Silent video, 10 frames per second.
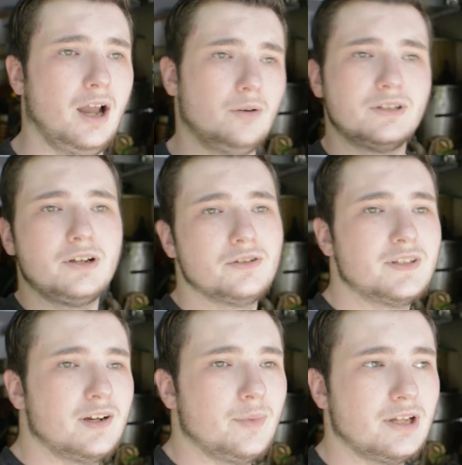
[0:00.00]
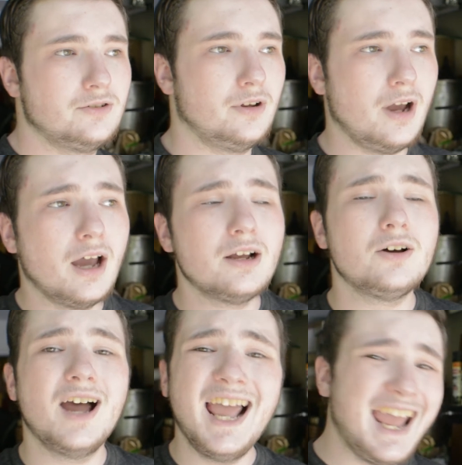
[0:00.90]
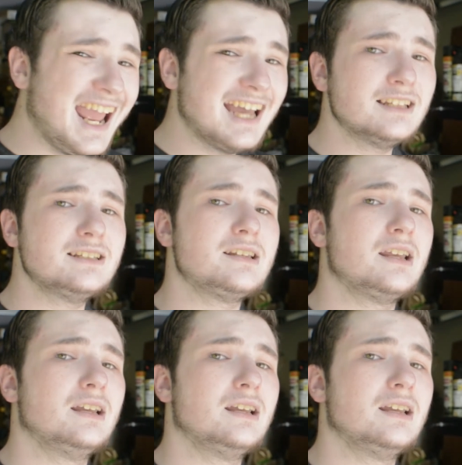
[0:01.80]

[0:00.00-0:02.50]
I went to go set up Android Auto, and it